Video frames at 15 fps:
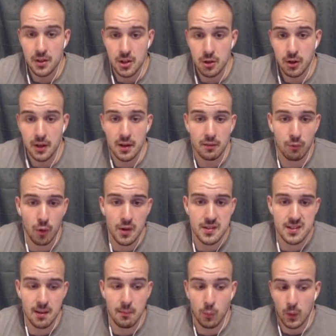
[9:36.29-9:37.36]
You can avoid
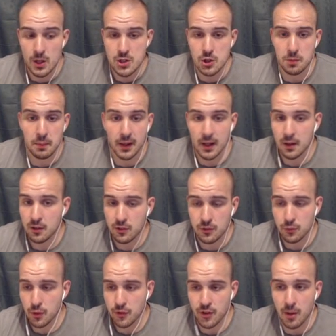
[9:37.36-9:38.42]
some one-shot mechanics,
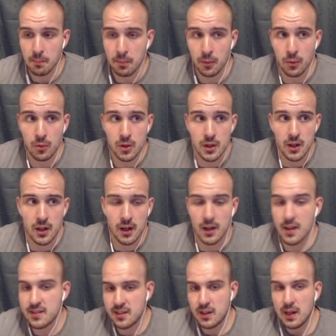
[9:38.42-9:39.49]
for example.
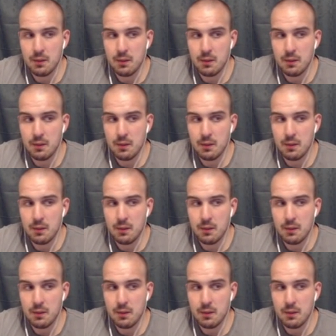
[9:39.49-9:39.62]
Let's say if